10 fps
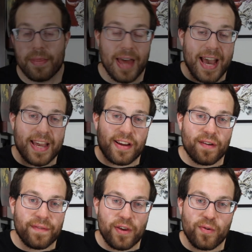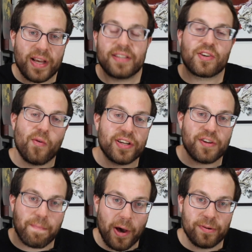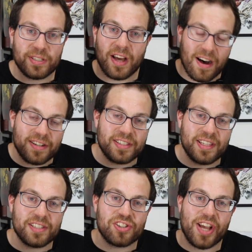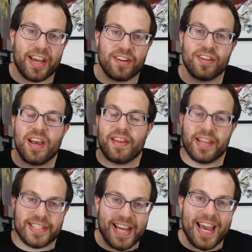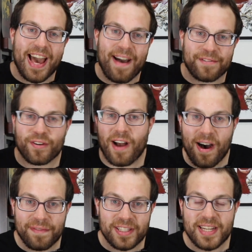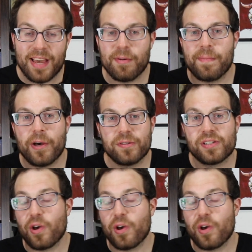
That interview is going to post onto this channel the day after Off the Table post,